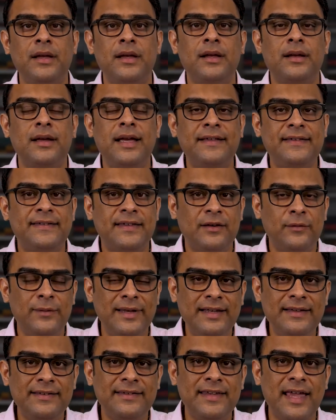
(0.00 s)
Guys,
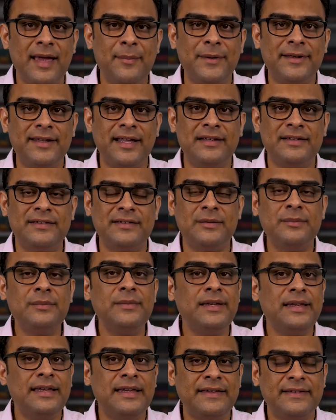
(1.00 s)
surveillance
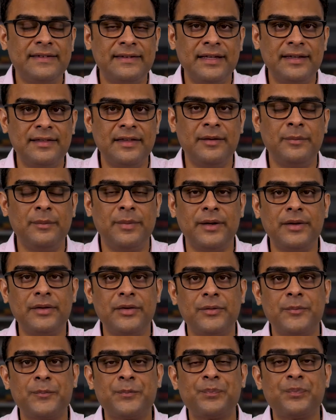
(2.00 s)
capitalism is nothing but
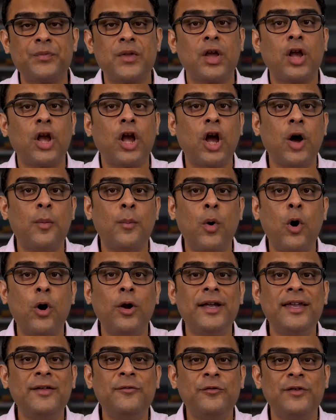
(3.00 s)

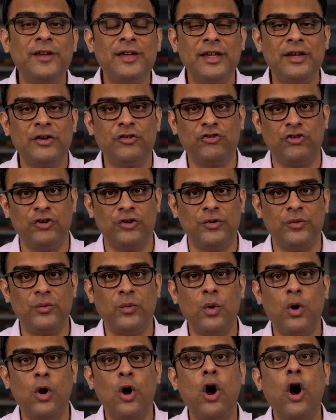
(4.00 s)
commodification
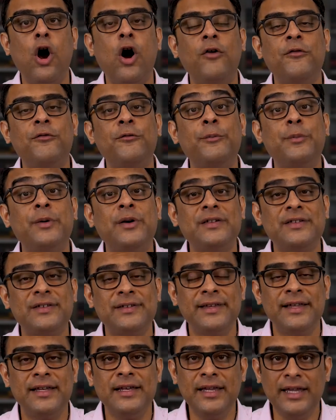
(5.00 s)
of
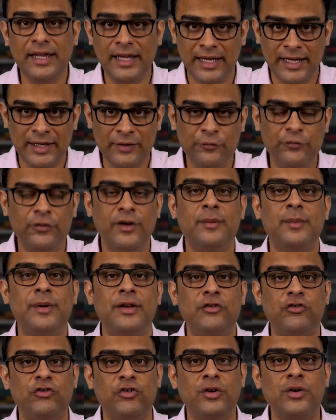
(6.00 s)
personal
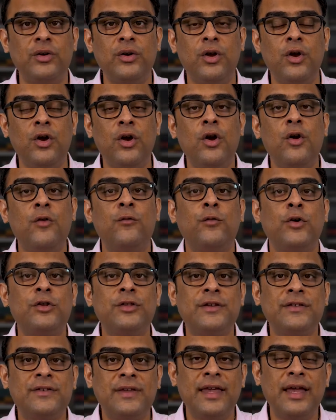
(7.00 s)
information for
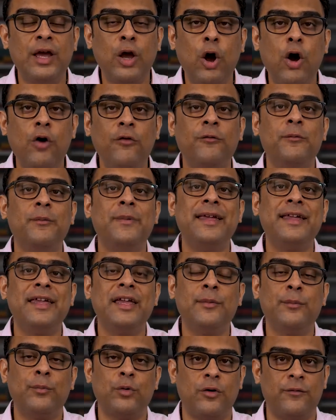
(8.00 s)
the sake of
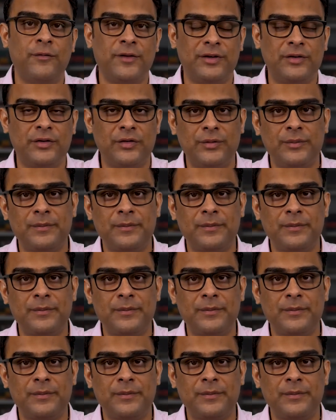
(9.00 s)
making profit.